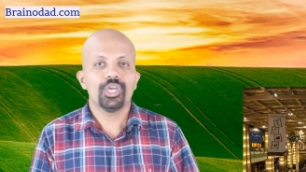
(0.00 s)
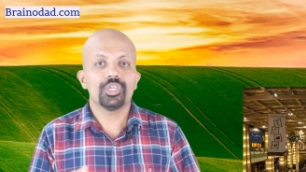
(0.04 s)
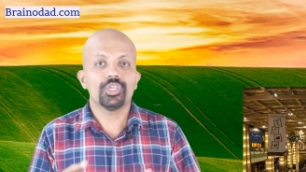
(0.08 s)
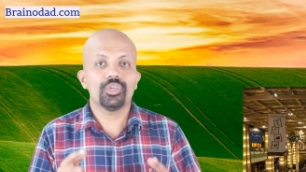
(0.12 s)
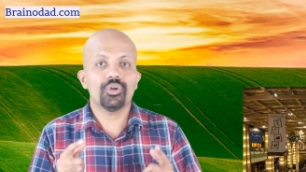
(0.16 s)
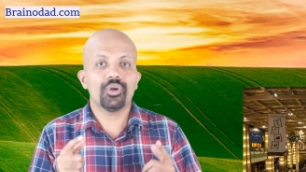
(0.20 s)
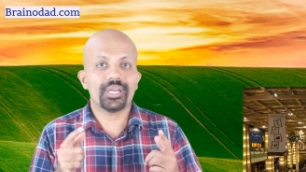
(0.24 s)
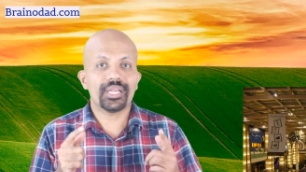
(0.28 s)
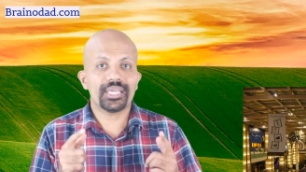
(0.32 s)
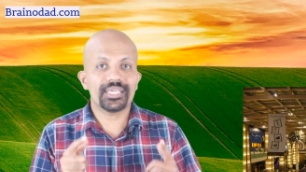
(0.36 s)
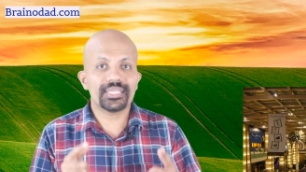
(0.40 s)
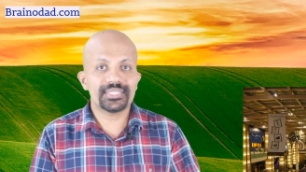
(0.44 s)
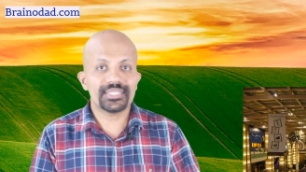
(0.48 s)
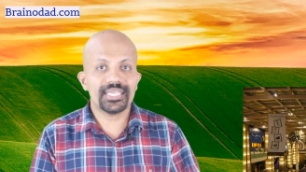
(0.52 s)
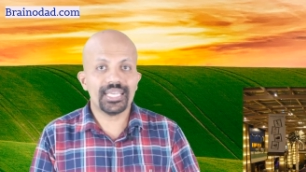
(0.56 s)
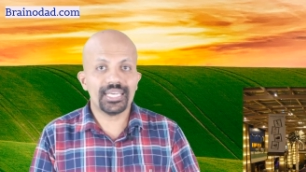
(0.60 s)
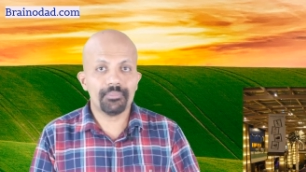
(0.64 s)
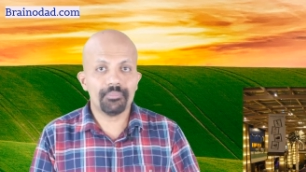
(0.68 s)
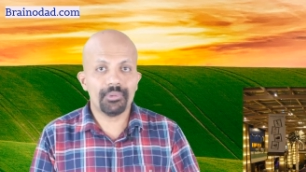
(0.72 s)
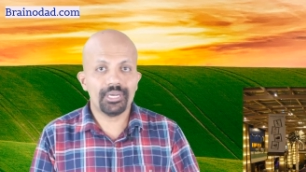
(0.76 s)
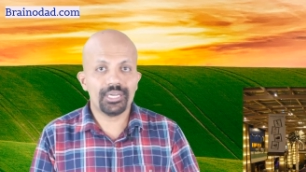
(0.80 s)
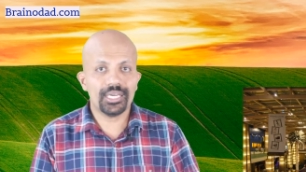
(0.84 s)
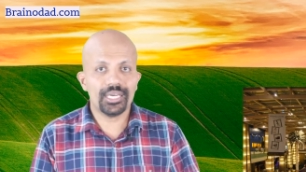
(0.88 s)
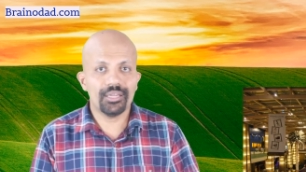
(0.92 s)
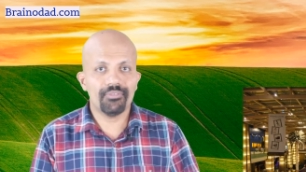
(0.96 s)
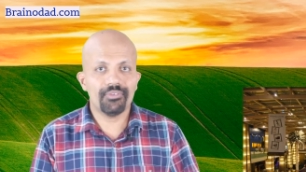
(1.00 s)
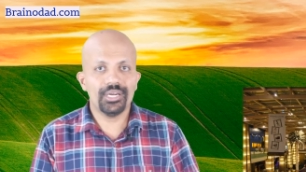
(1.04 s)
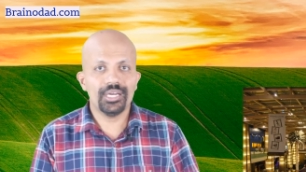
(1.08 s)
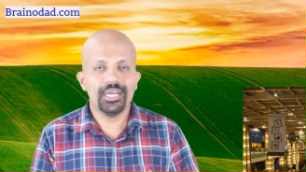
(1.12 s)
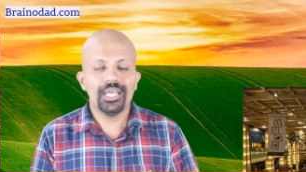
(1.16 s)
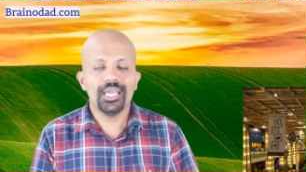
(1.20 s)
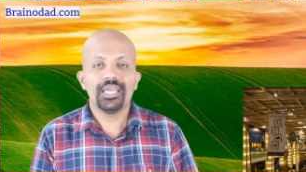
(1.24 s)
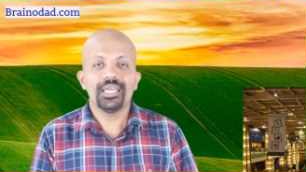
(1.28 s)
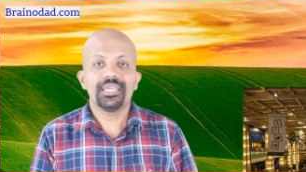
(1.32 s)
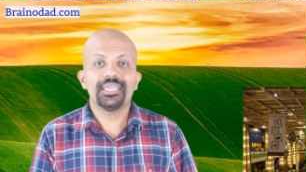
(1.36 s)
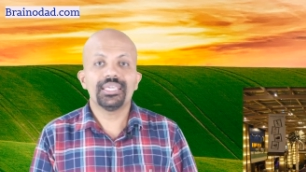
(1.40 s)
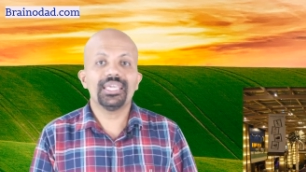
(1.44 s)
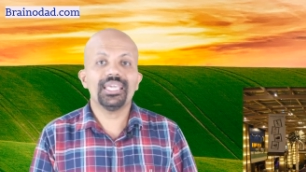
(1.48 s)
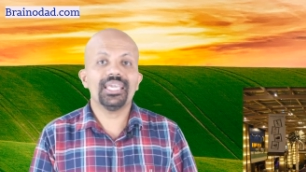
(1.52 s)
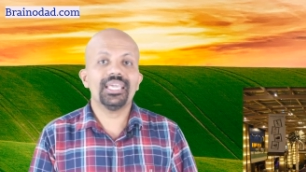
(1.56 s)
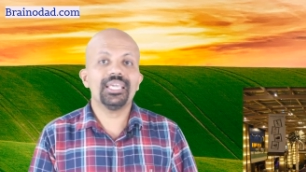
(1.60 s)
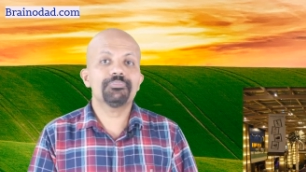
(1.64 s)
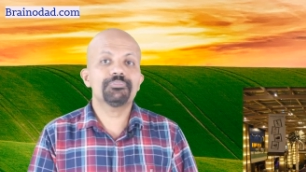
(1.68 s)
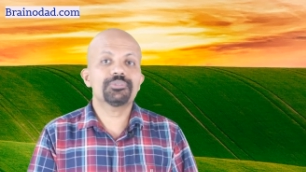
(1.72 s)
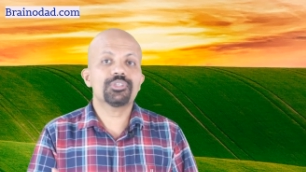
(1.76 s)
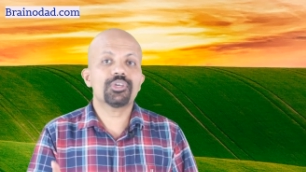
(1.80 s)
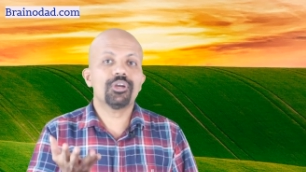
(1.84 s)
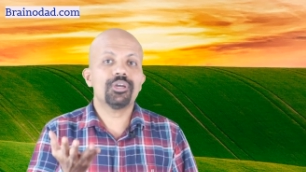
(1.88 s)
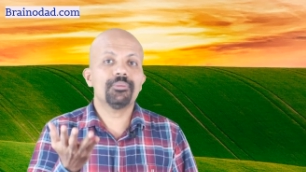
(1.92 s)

Your excitement level keeps